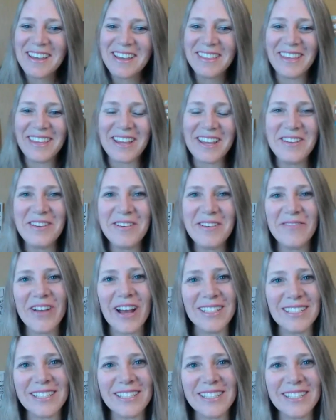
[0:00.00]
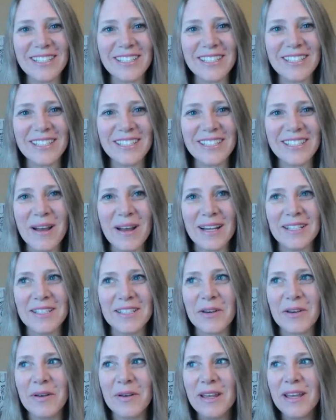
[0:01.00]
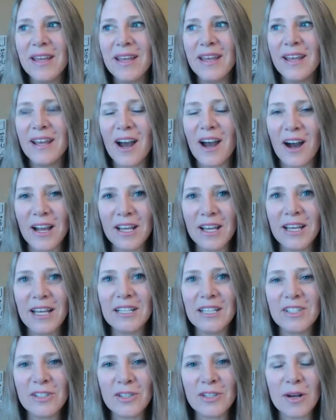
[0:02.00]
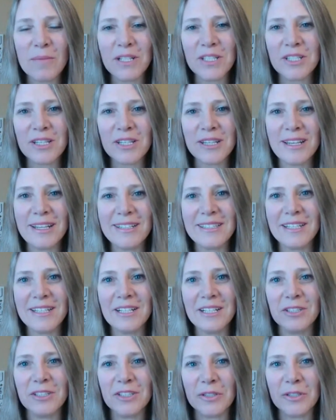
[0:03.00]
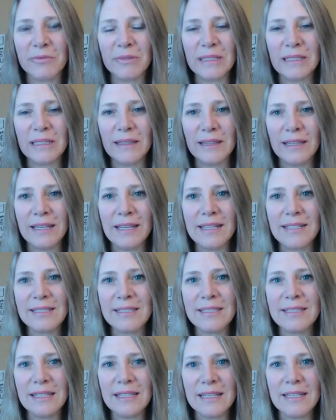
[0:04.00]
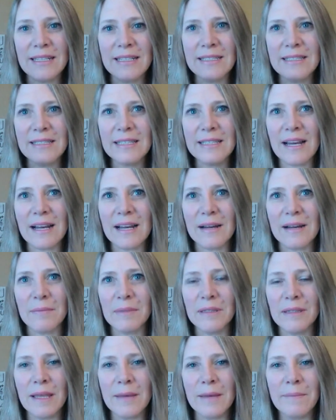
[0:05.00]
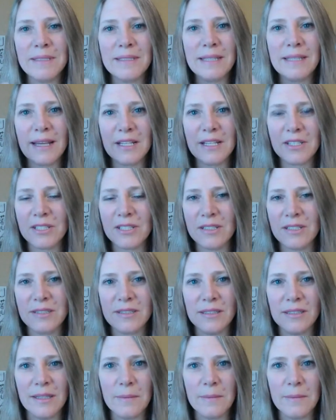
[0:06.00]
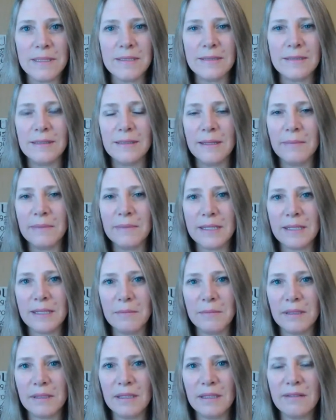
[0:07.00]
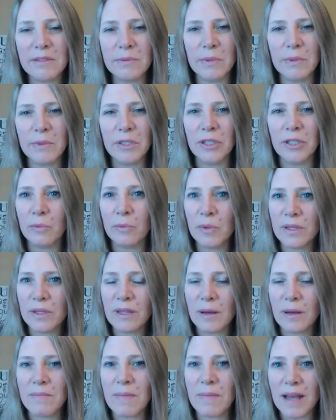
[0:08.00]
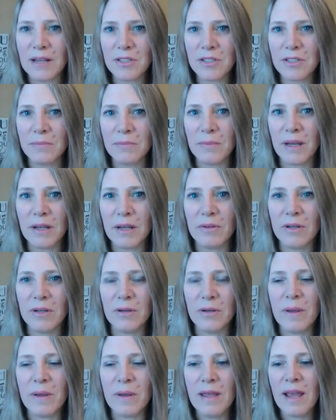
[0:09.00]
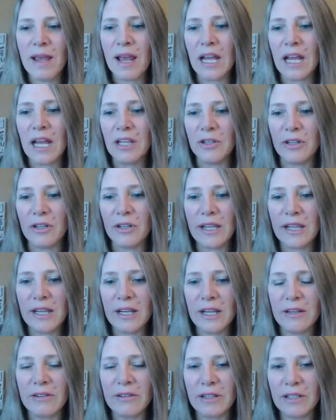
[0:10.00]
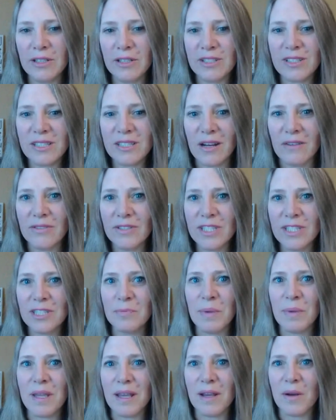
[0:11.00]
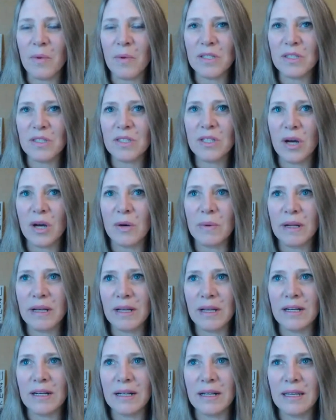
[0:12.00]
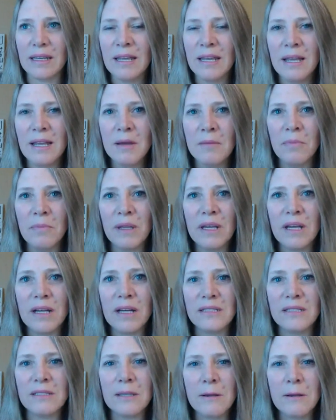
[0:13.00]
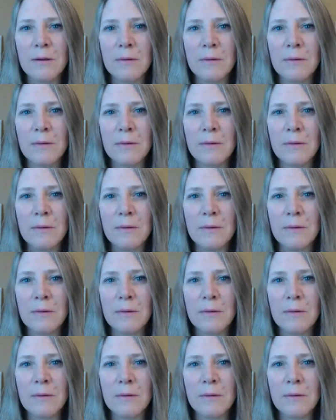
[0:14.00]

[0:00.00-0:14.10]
that you've got stuck in your mind. So it's so much easier to release these limitations, limiting beliefs when you're with a mastermind group and you're hearing yourself speak what's going on. Because,